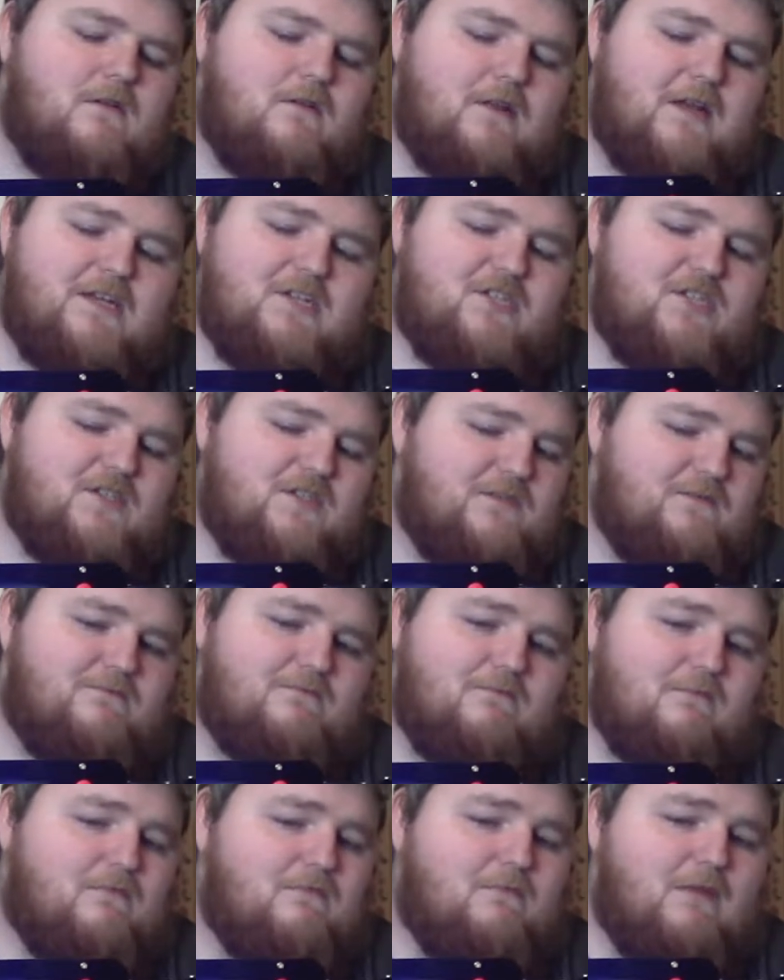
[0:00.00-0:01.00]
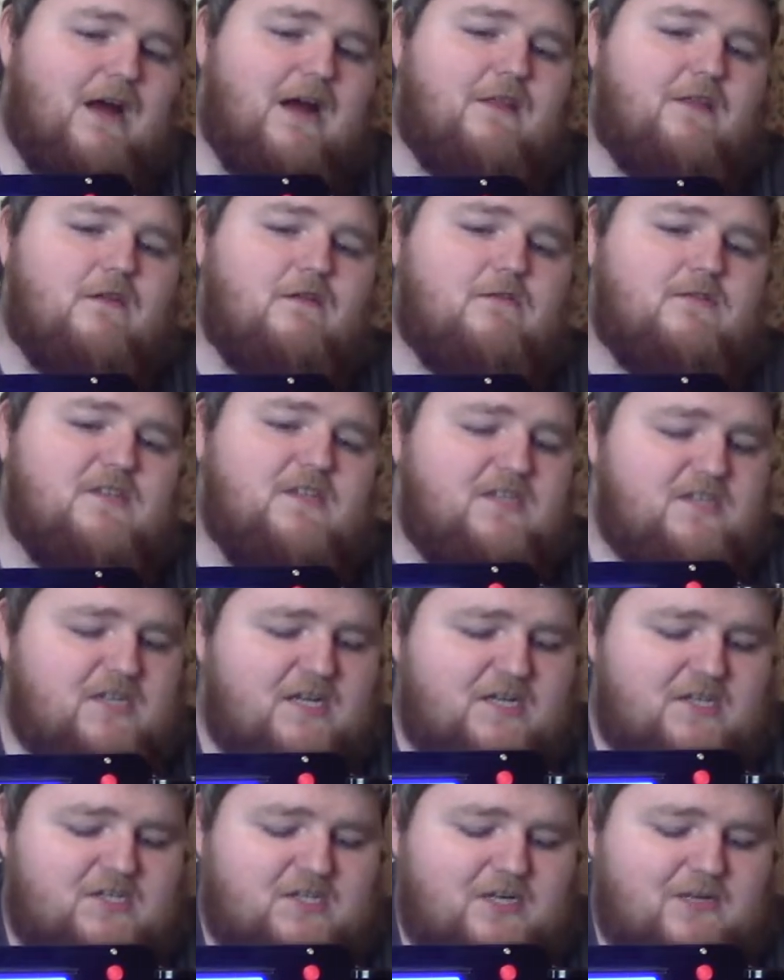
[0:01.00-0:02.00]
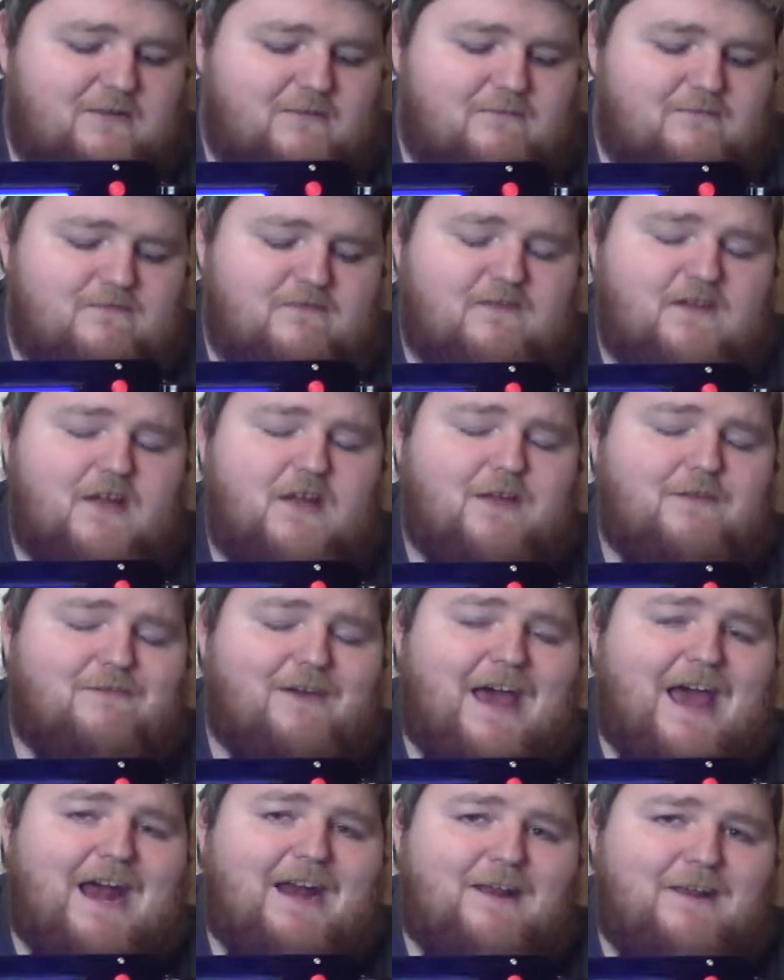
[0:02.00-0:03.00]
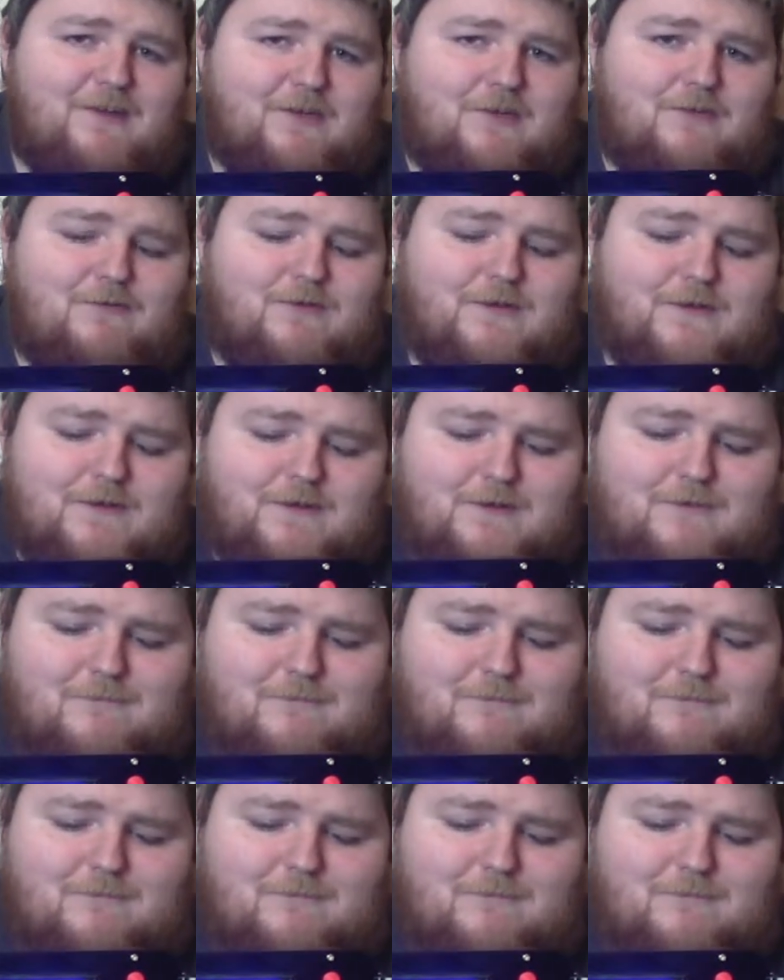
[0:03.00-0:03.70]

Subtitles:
That's just my little suggestion of adding to it.